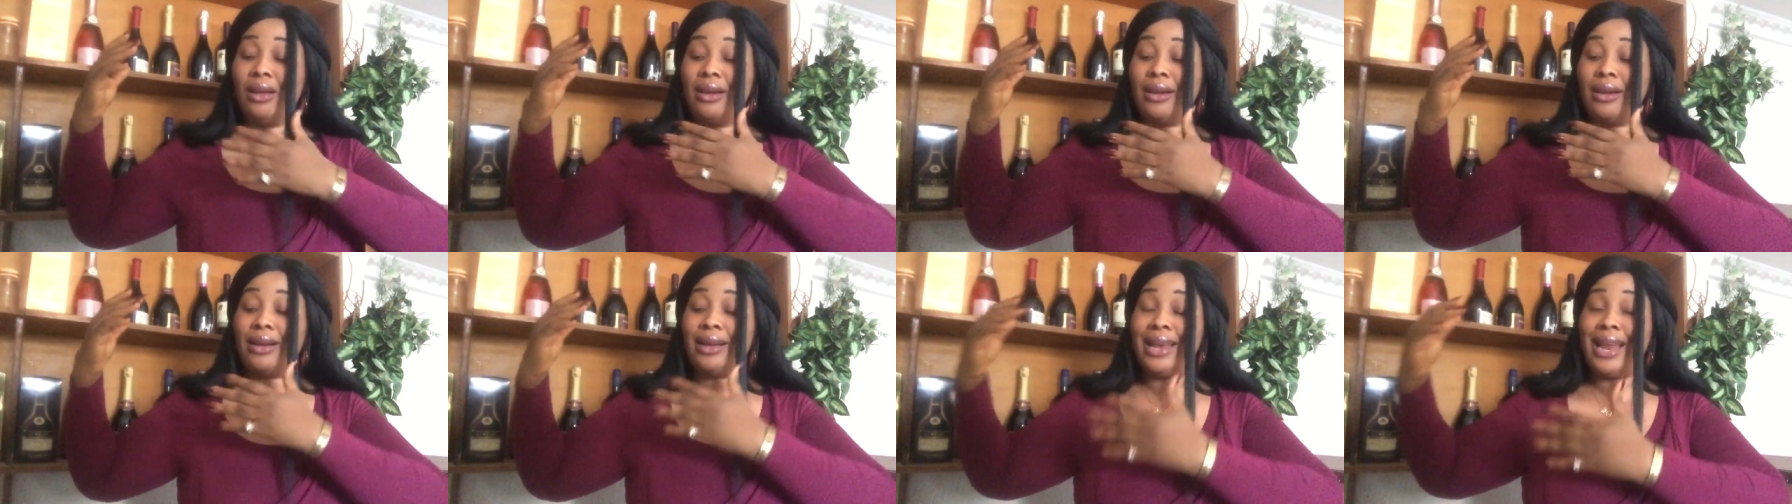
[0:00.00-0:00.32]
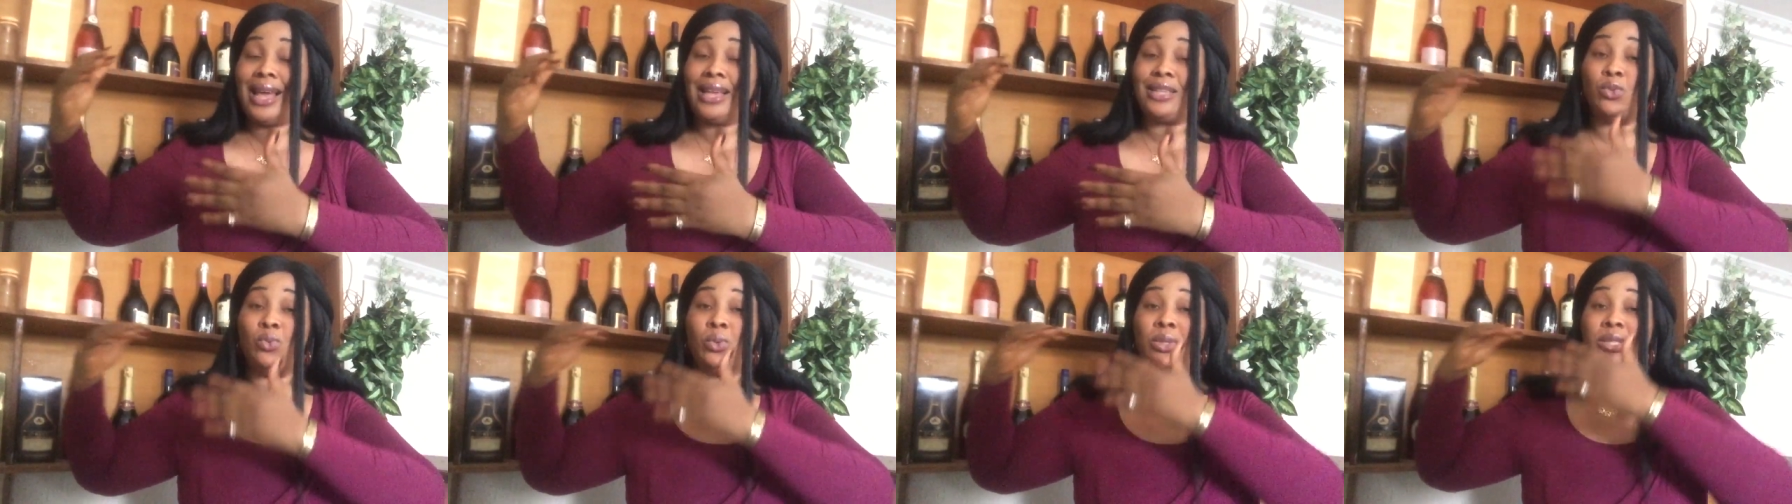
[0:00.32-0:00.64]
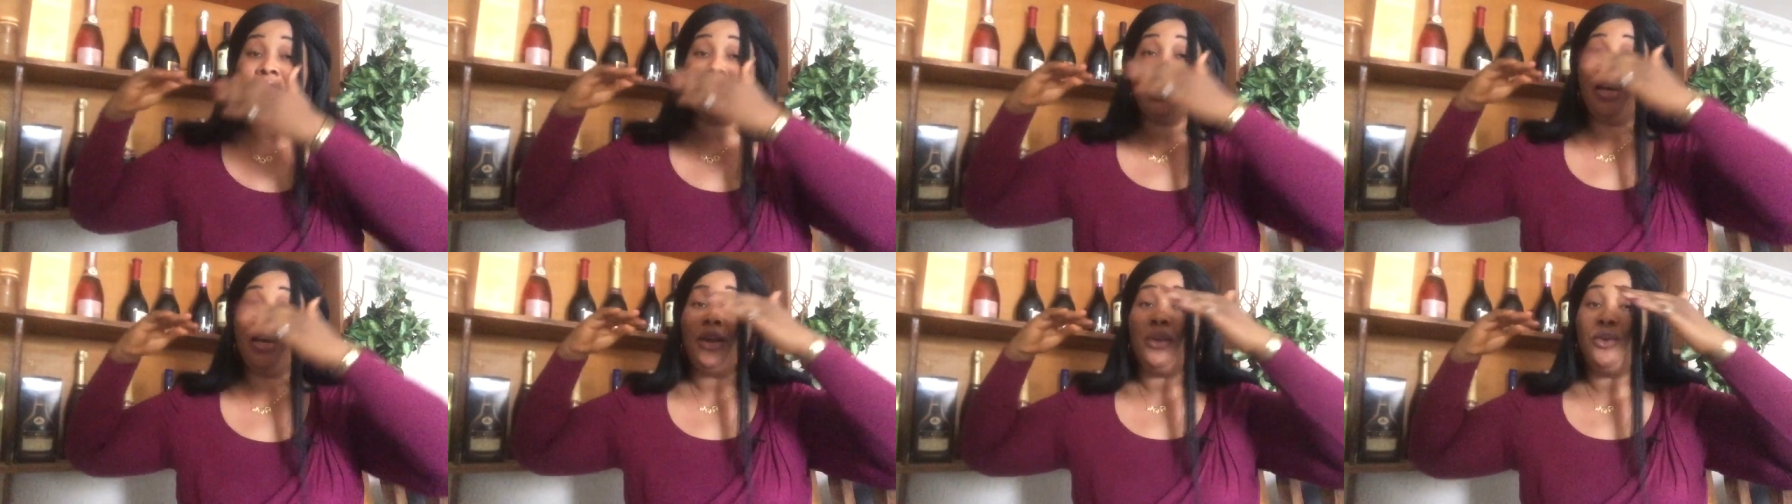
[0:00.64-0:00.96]
class
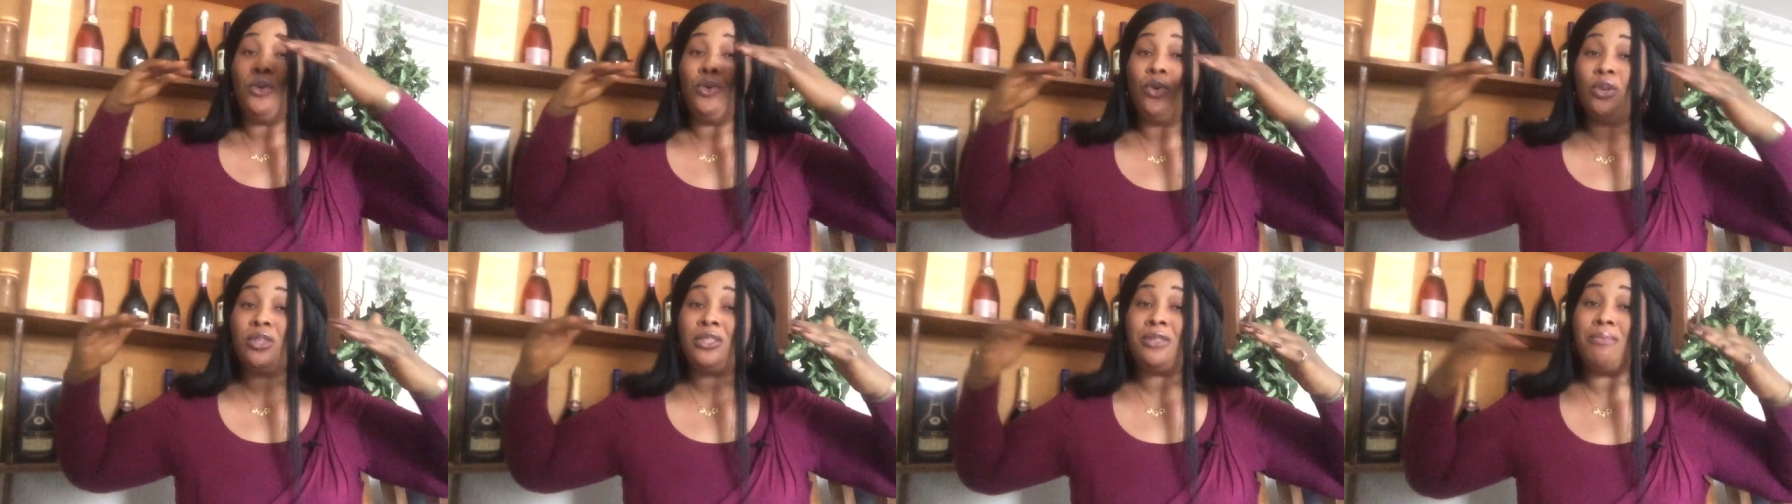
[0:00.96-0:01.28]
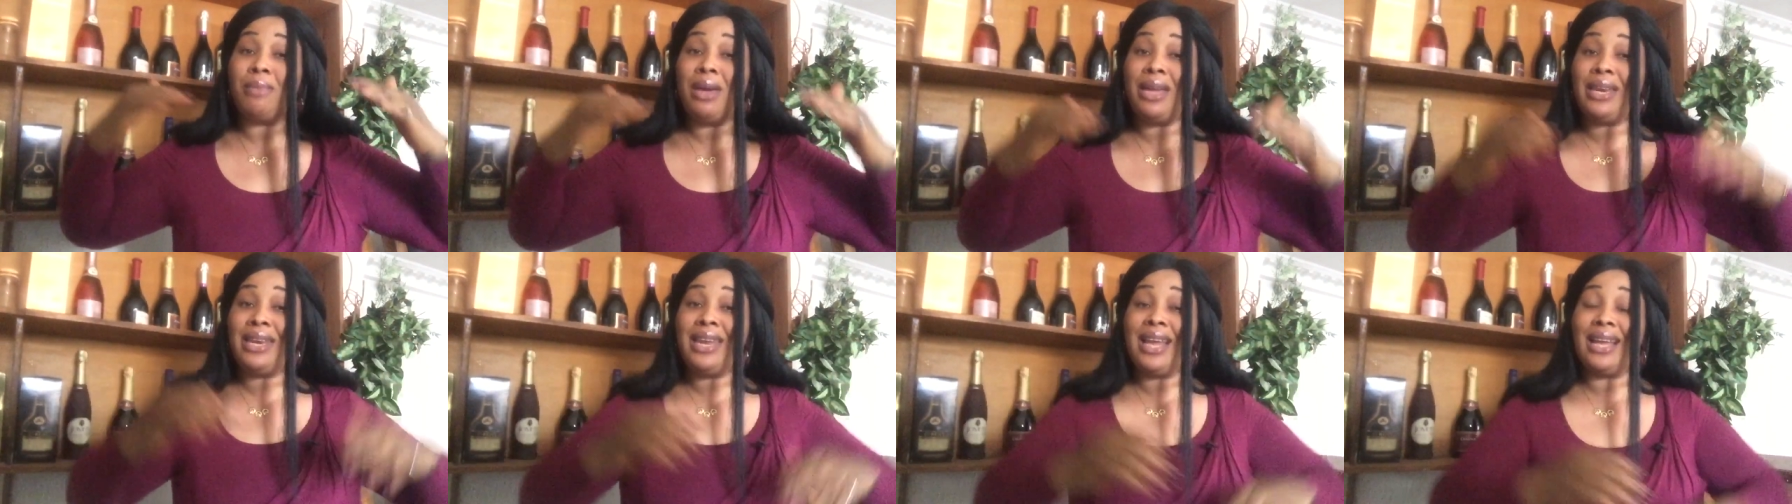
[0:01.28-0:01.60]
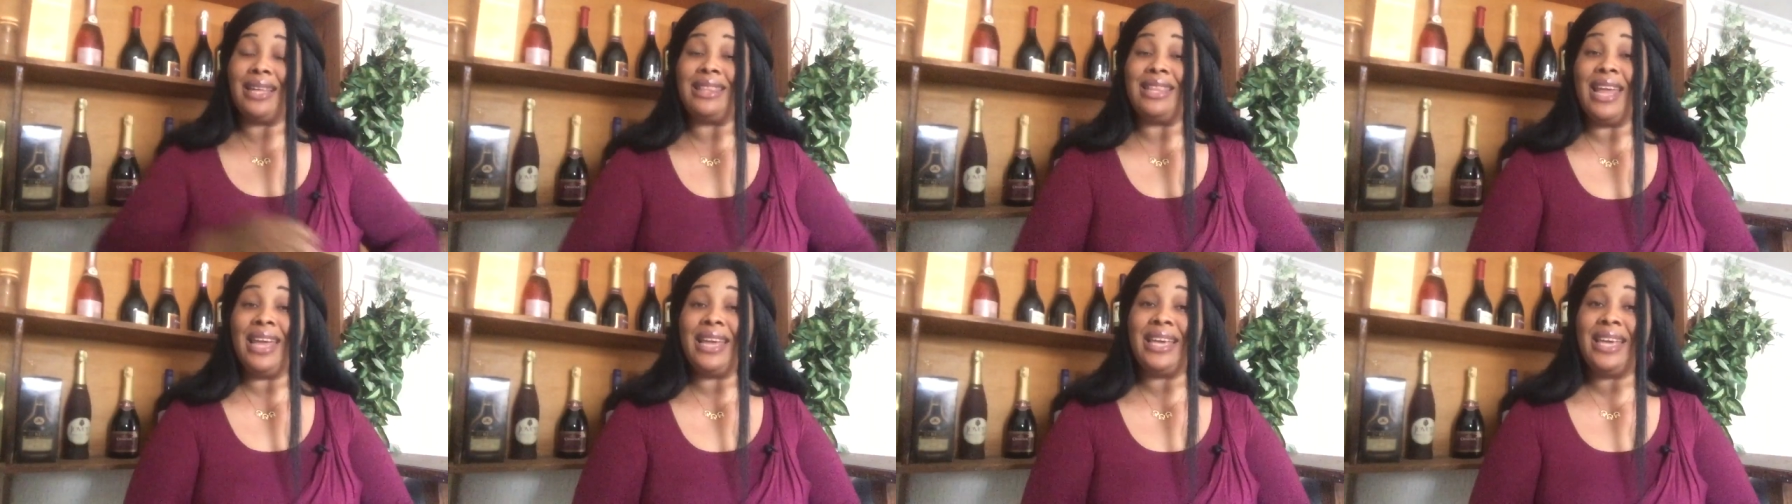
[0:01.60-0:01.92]
with those men that
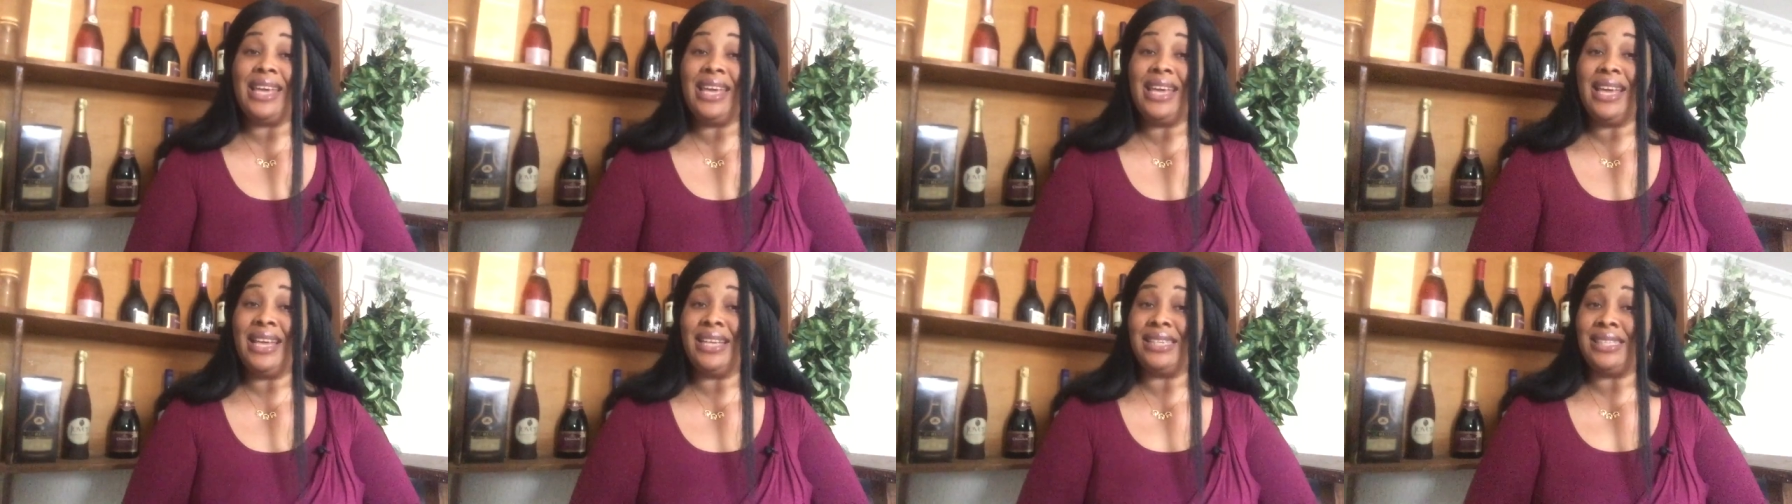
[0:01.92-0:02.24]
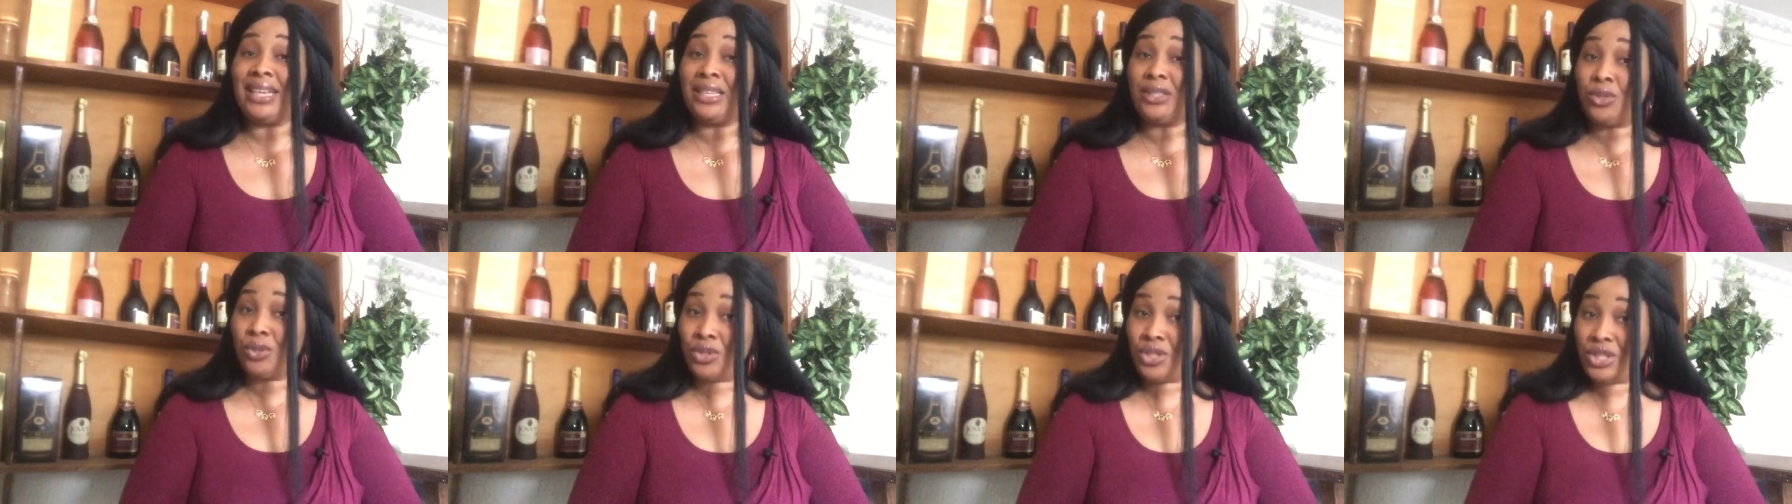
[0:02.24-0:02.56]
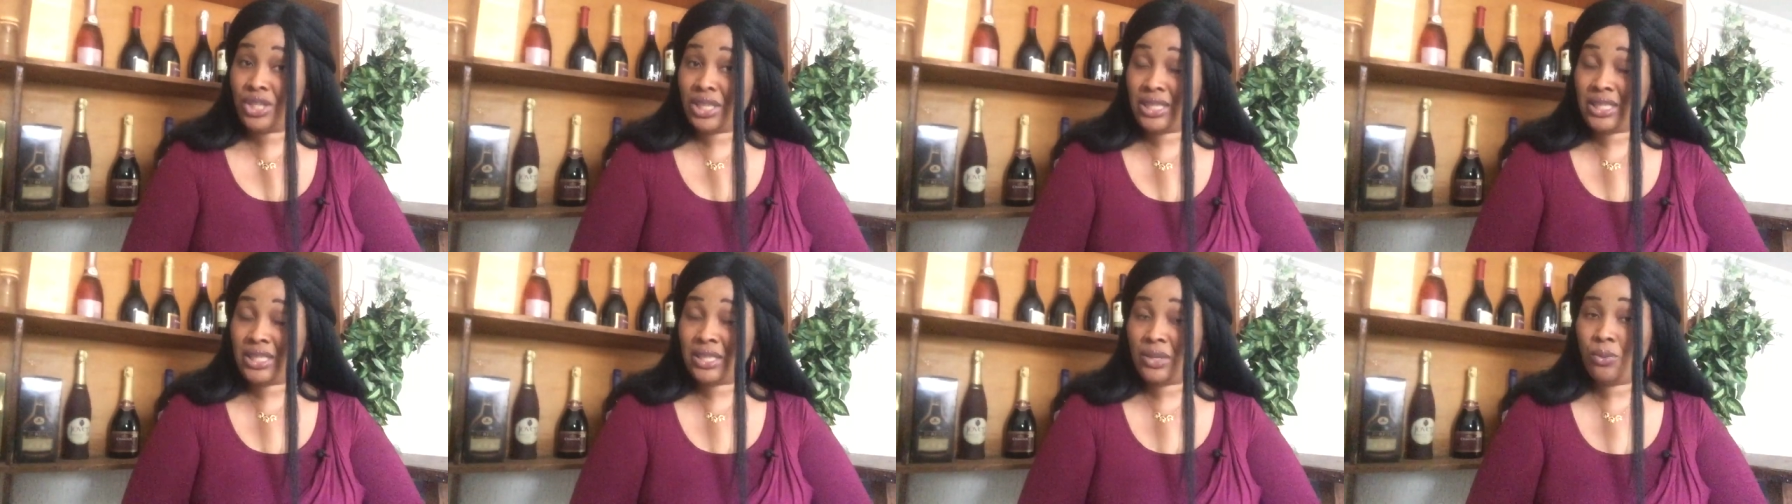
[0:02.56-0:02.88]
Nengi is
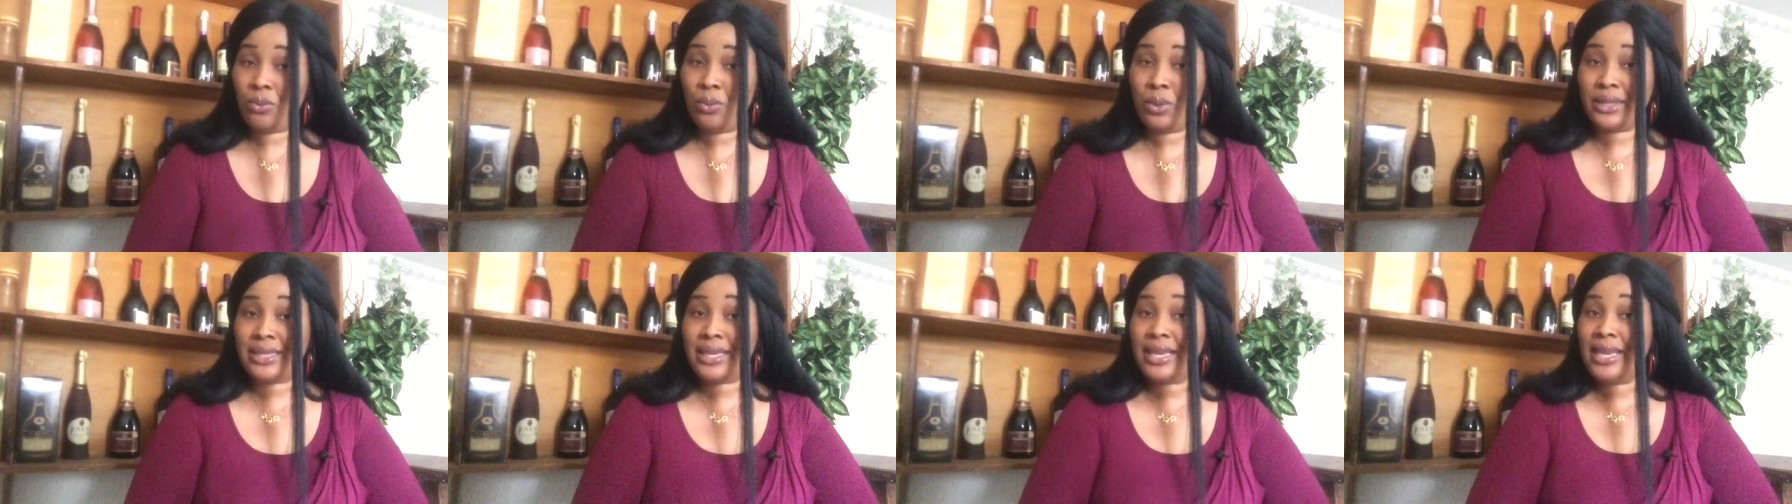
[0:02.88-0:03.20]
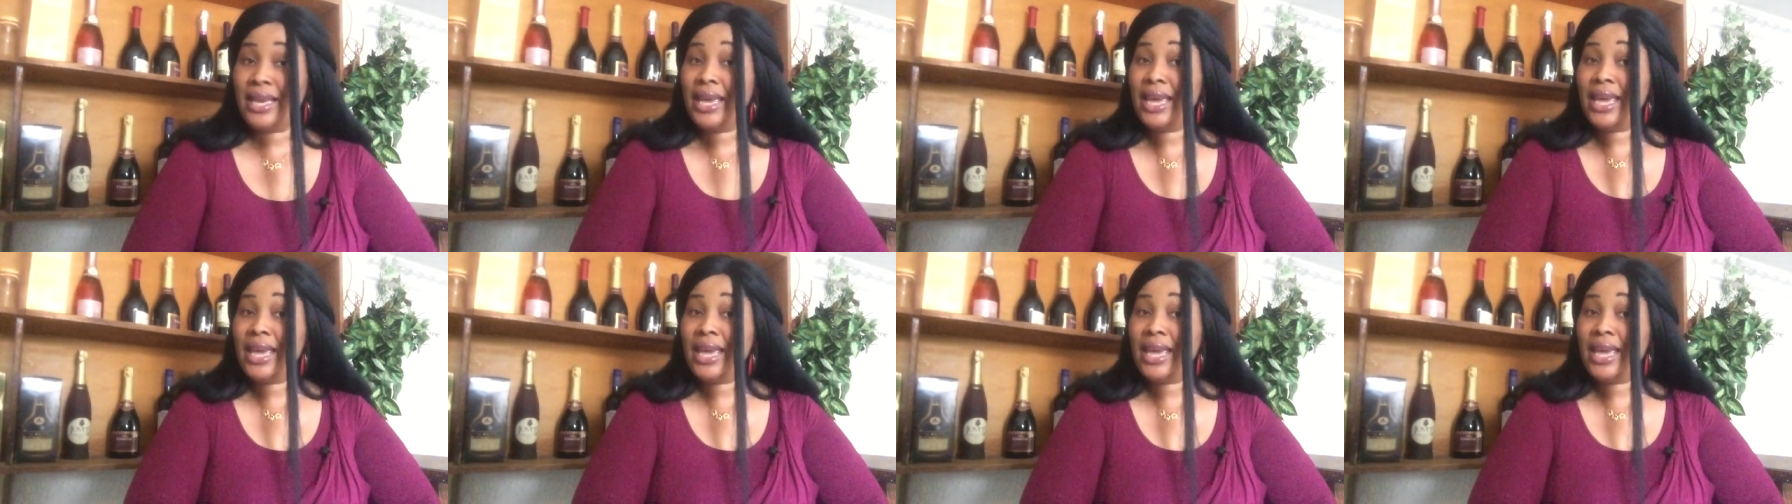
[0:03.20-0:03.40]
associating with,